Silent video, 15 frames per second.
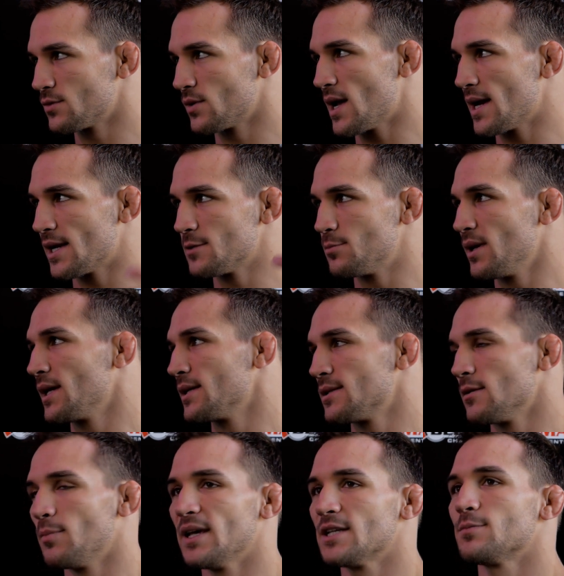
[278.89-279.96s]
We're not as big as
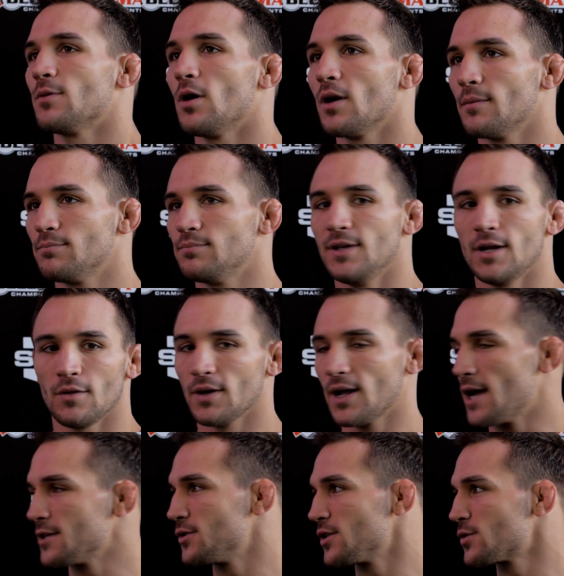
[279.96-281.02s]
the baseball, you know, the
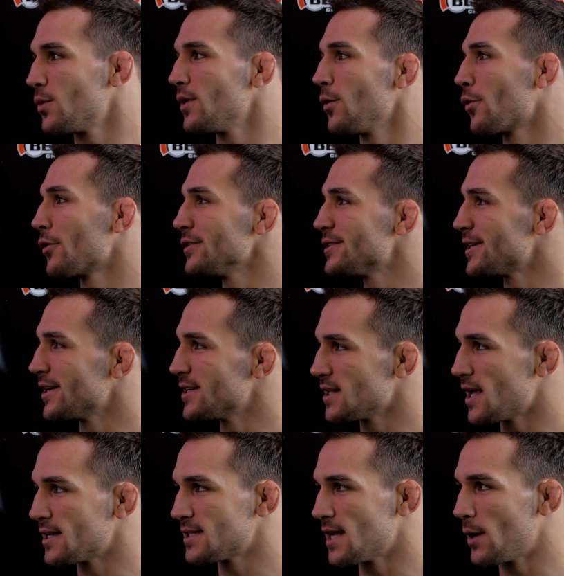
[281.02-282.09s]
guys who just won the World Series
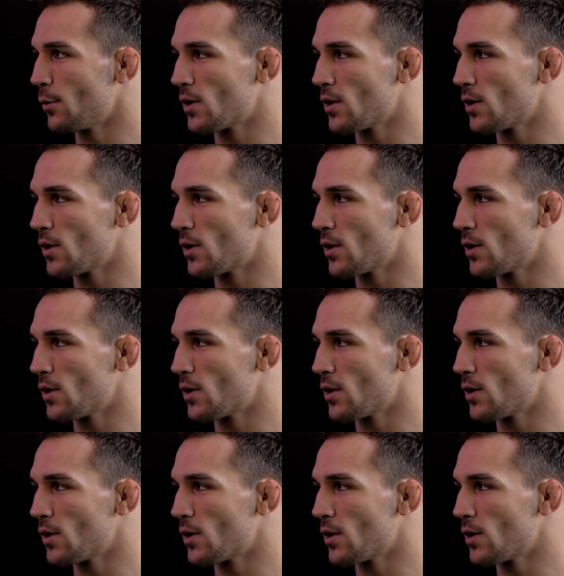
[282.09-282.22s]
last night.